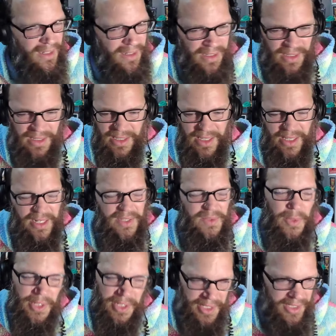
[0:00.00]
It, it is
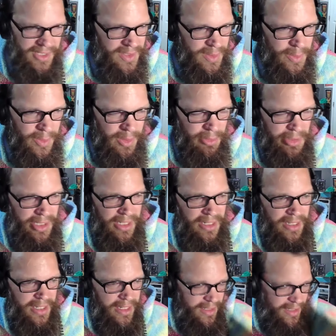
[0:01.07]
what it is. You know what I
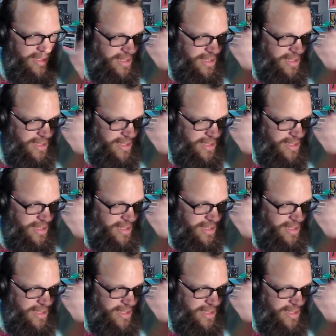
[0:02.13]
mean? I